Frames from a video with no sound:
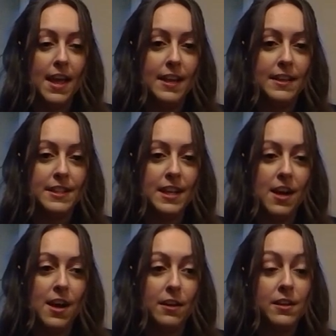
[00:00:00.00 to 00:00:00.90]
And
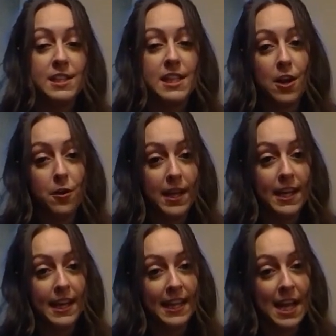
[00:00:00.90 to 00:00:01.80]
because they know they
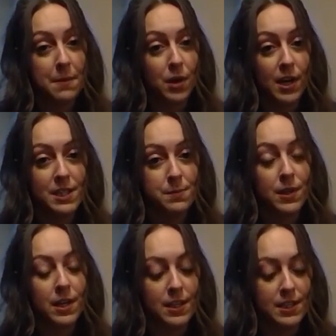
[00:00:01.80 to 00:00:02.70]
can get that price
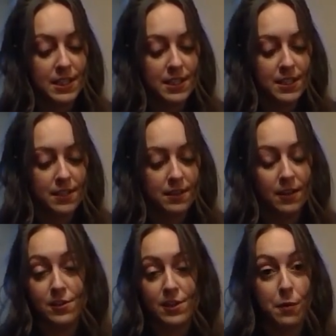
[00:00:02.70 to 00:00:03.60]
because
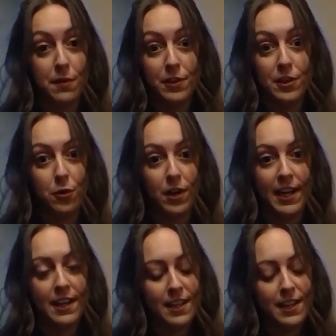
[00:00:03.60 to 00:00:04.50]
there's no inventory.